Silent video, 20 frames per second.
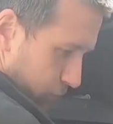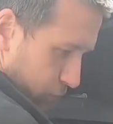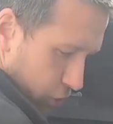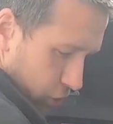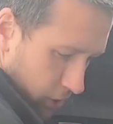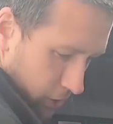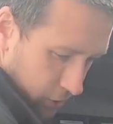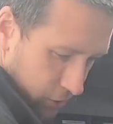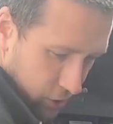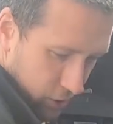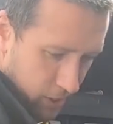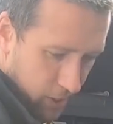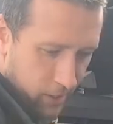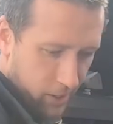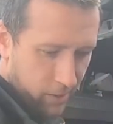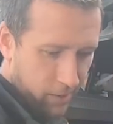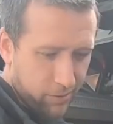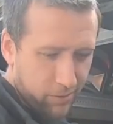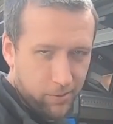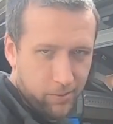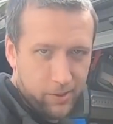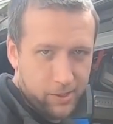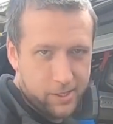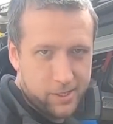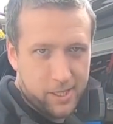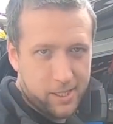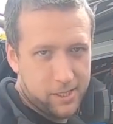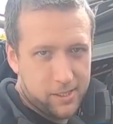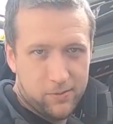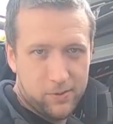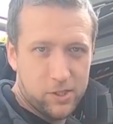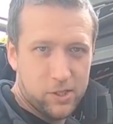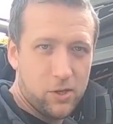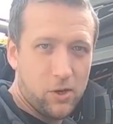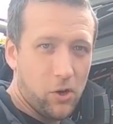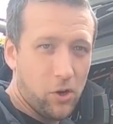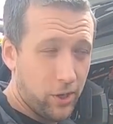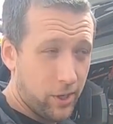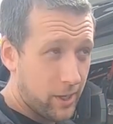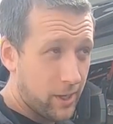you charge the earth, you're excessive. It's
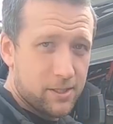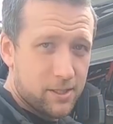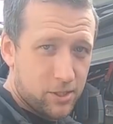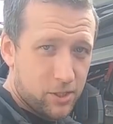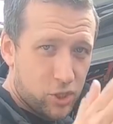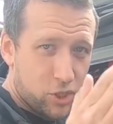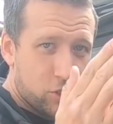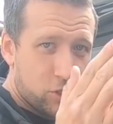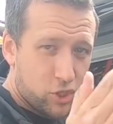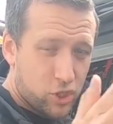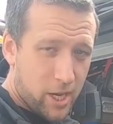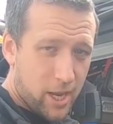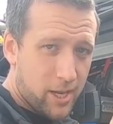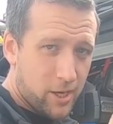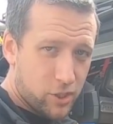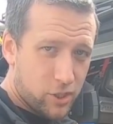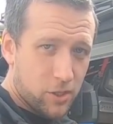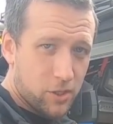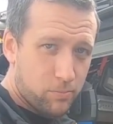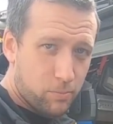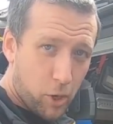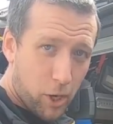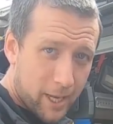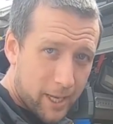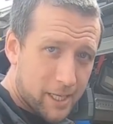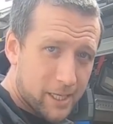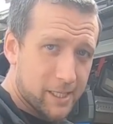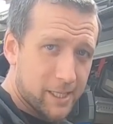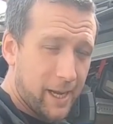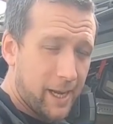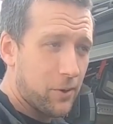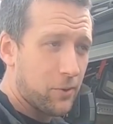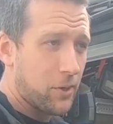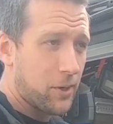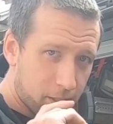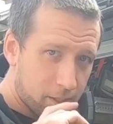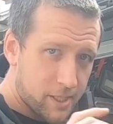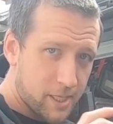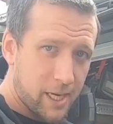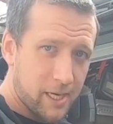not. So just change those breakers out
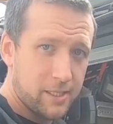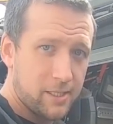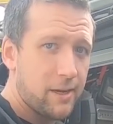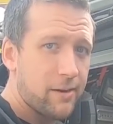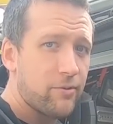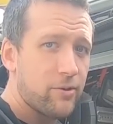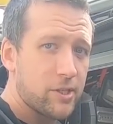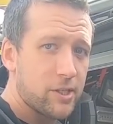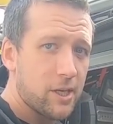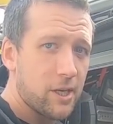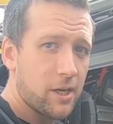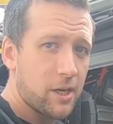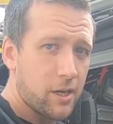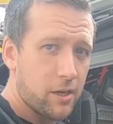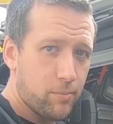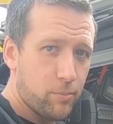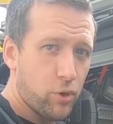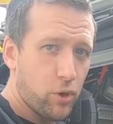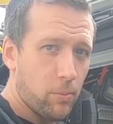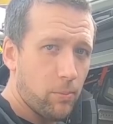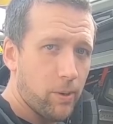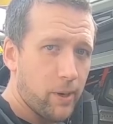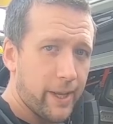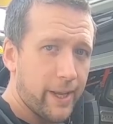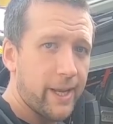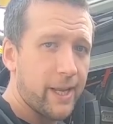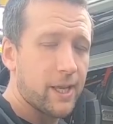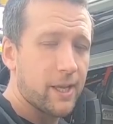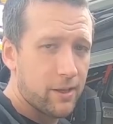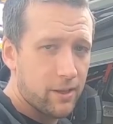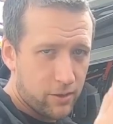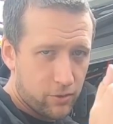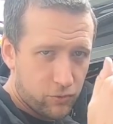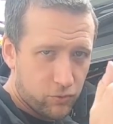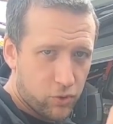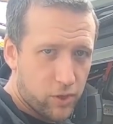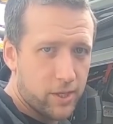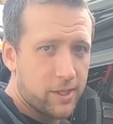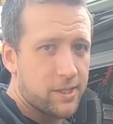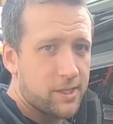and test every circuit properly,
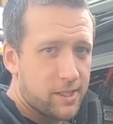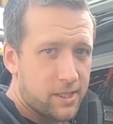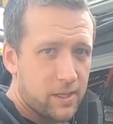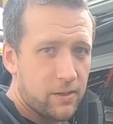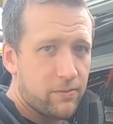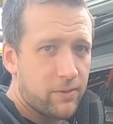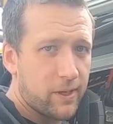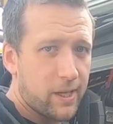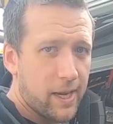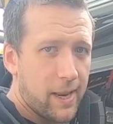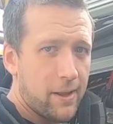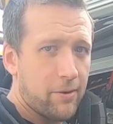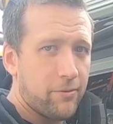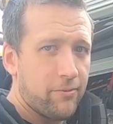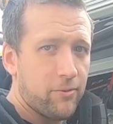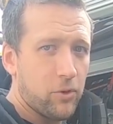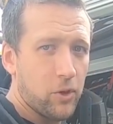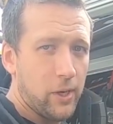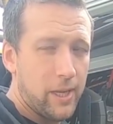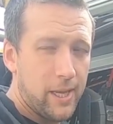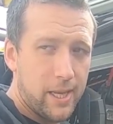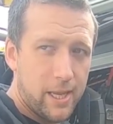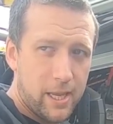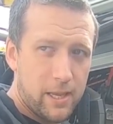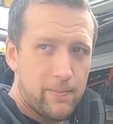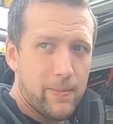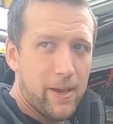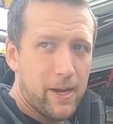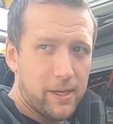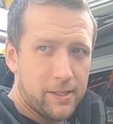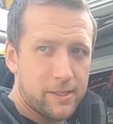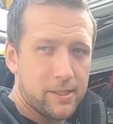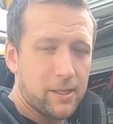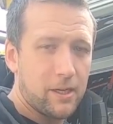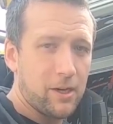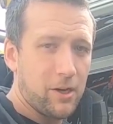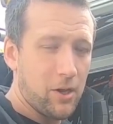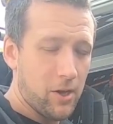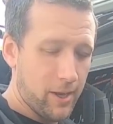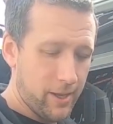write the certificate out fully, email it to
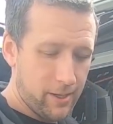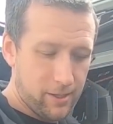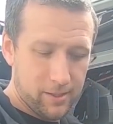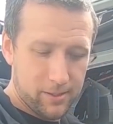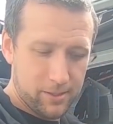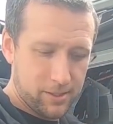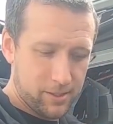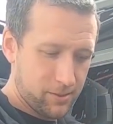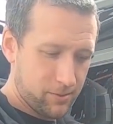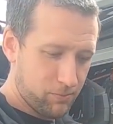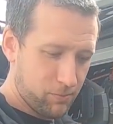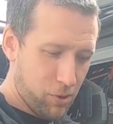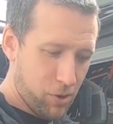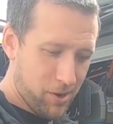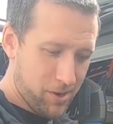the client. That's